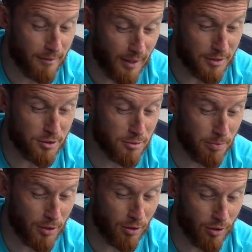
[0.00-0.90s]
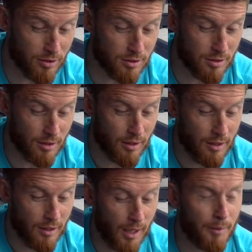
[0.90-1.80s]
That's just because
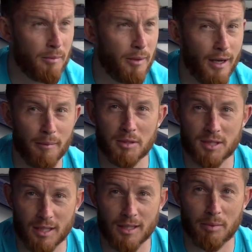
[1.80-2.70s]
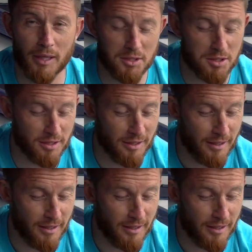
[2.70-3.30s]
I wouldn't be happy sitting on the bench.